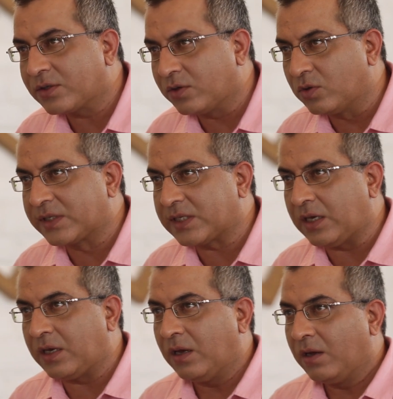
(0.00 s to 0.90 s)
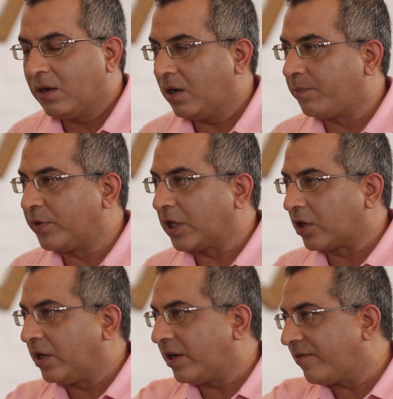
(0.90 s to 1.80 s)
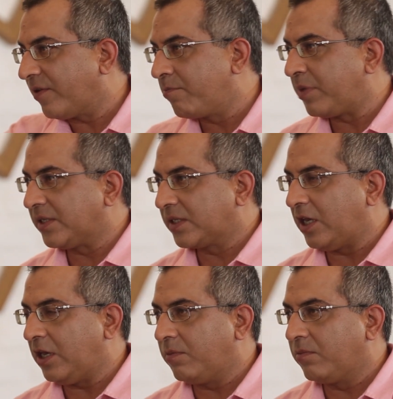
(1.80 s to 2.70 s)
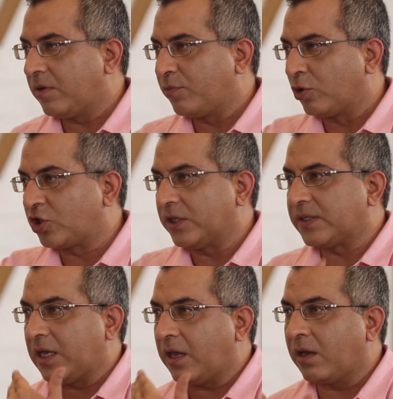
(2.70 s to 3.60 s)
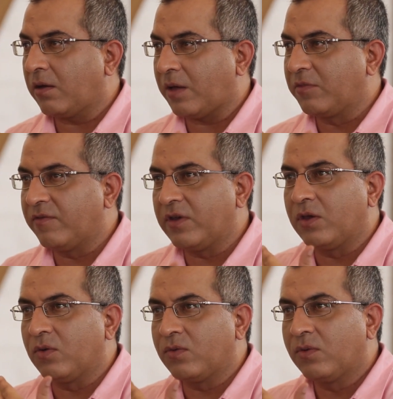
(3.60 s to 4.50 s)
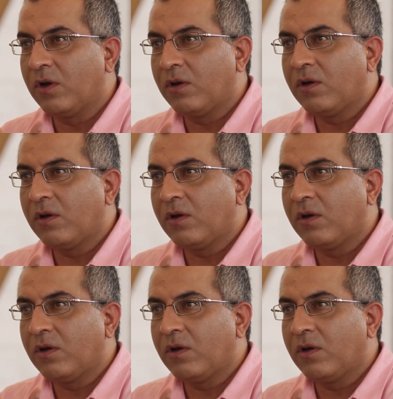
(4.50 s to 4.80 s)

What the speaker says: So you'll see a particular FMP scheme, the brochure saying, I'm giving you